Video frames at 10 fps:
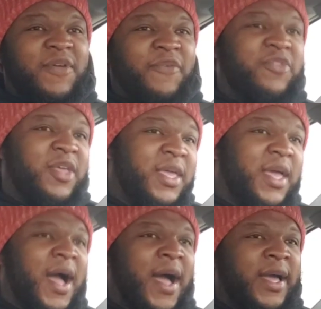
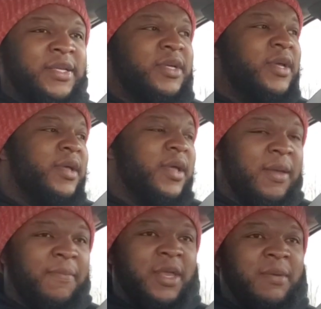15 guys
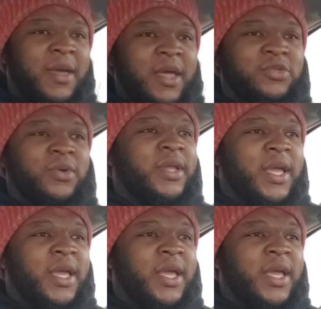and beat a mandatory.